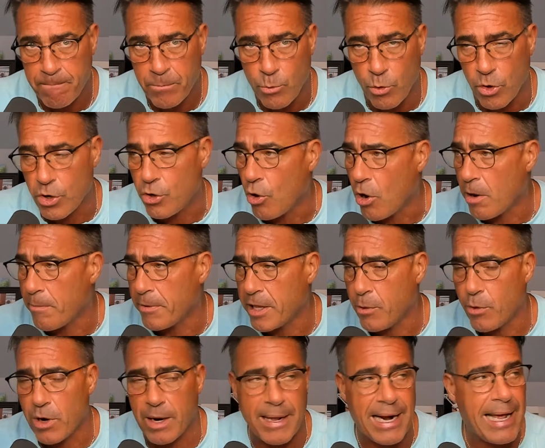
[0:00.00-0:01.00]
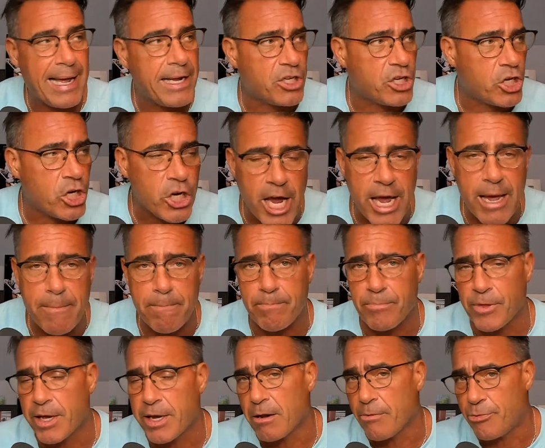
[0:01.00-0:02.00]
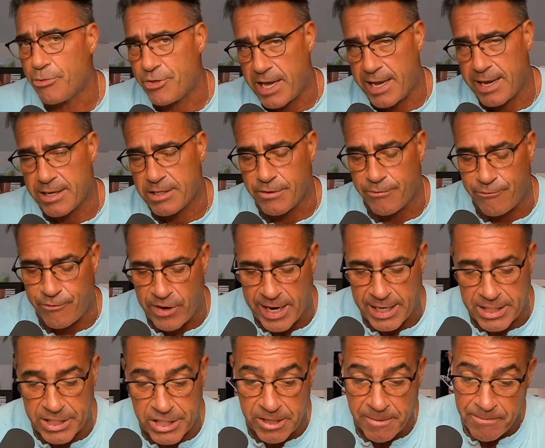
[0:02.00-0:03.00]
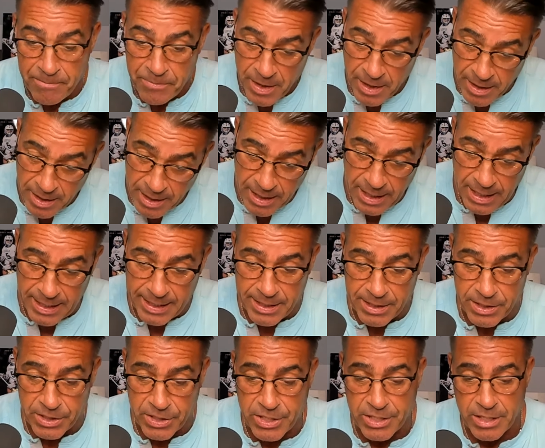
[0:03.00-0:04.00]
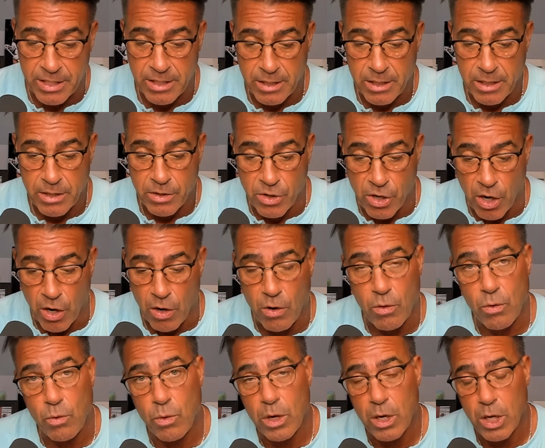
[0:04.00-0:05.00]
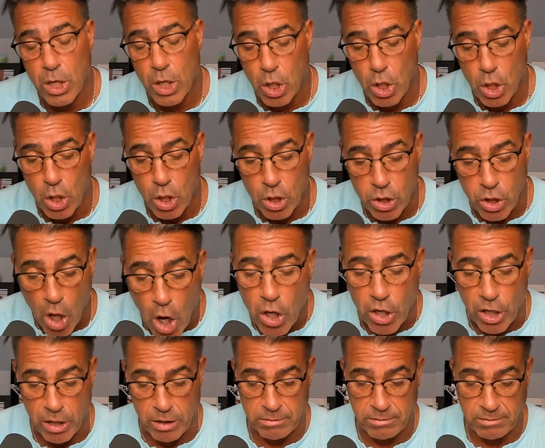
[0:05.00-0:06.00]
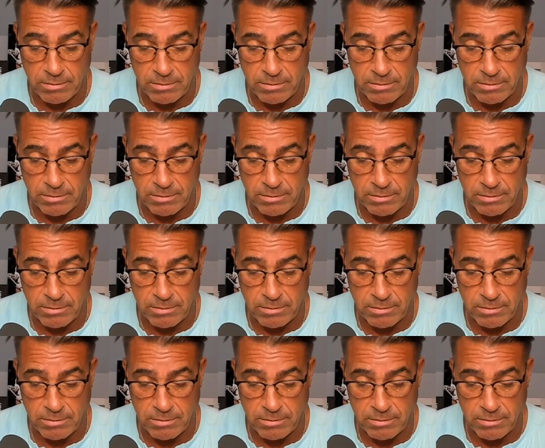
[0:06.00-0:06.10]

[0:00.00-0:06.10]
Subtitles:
What normally would have been a cheap little thing to fix is no longer.